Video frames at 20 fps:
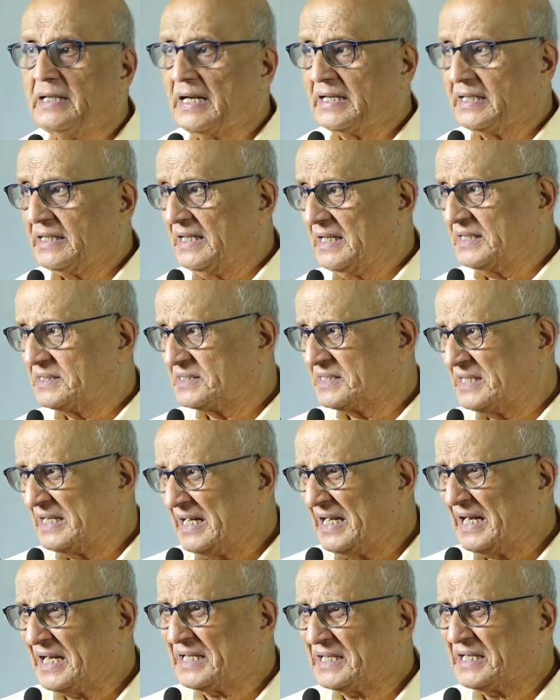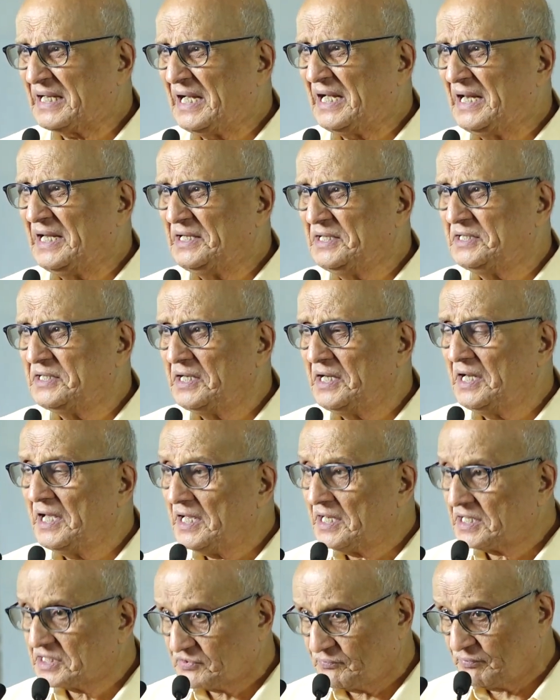that selected
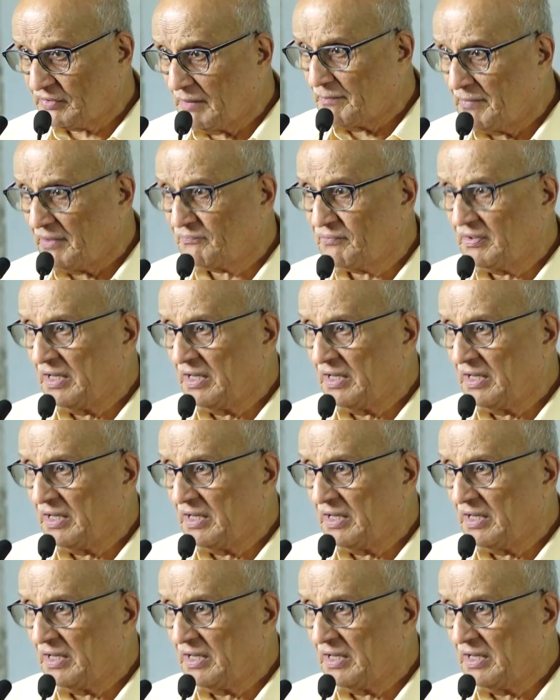engineers from